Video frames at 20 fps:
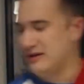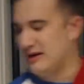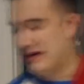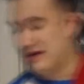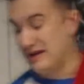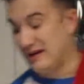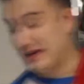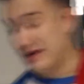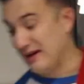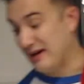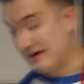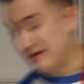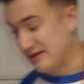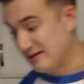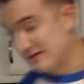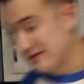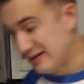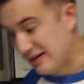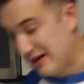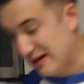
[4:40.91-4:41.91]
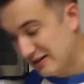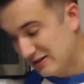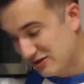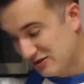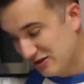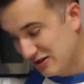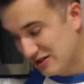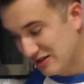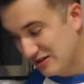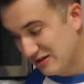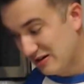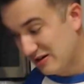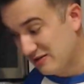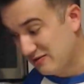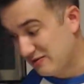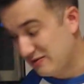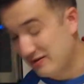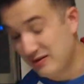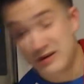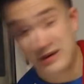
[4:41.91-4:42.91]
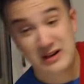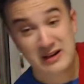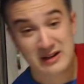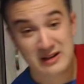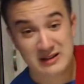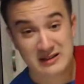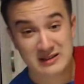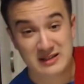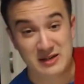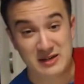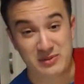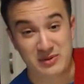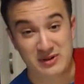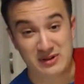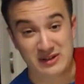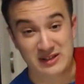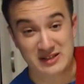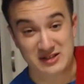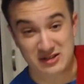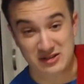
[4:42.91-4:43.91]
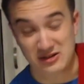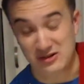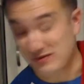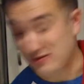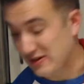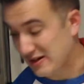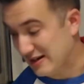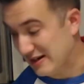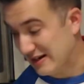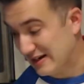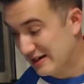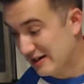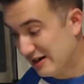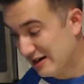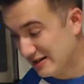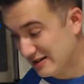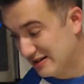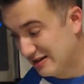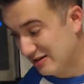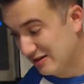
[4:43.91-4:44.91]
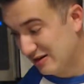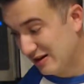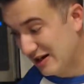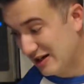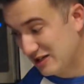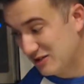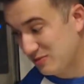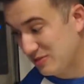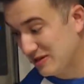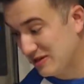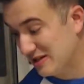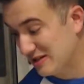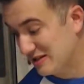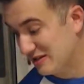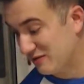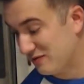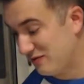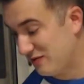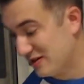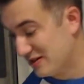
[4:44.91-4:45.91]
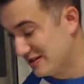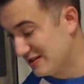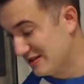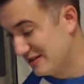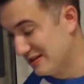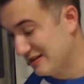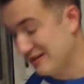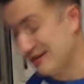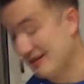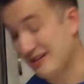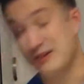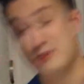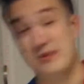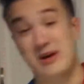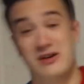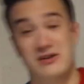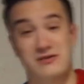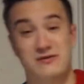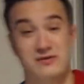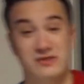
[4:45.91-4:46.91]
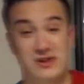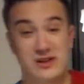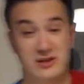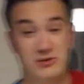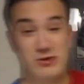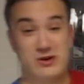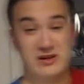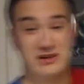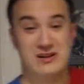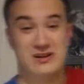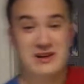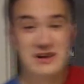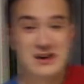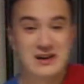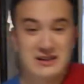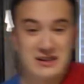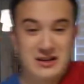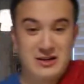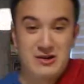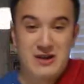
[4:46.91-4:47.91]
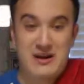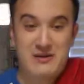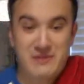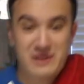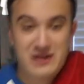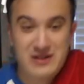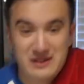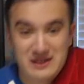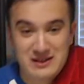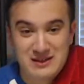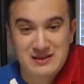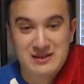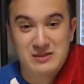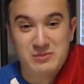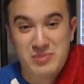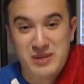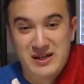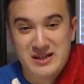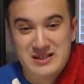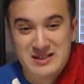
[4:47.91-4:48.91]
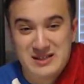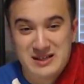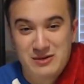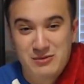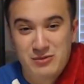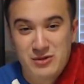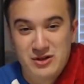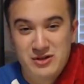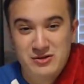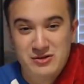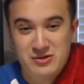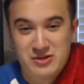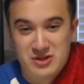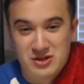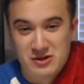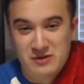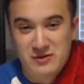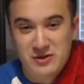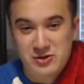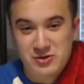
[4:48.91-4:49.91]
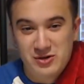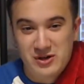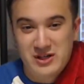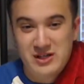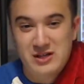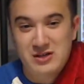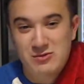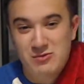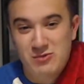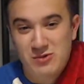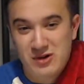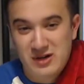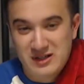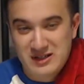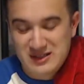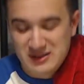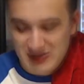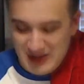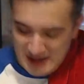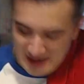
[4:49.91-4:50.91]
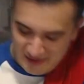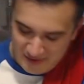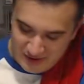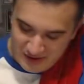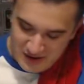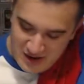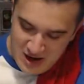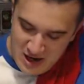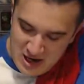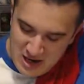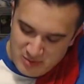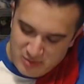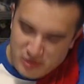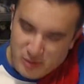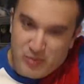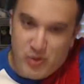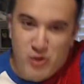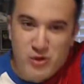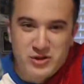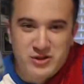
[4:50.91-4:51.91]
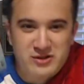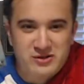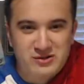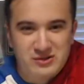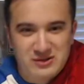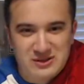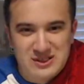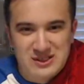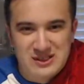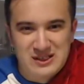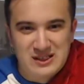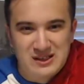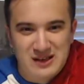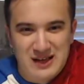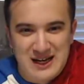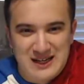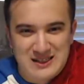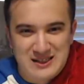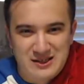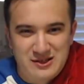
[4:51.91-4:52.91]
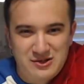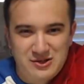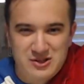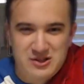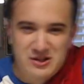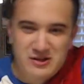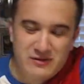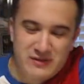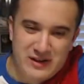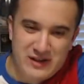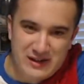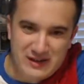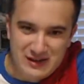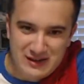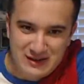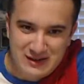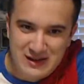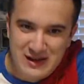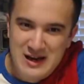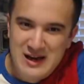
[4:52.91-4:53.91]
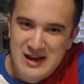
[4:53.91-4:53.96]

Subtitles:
And again, can't stress enough, typically served in a cocktail glass because it fits the amount of liquid that you have in it. The biggest thing when you serve a drink, you want to have it proportional to the glass that you're serving it in.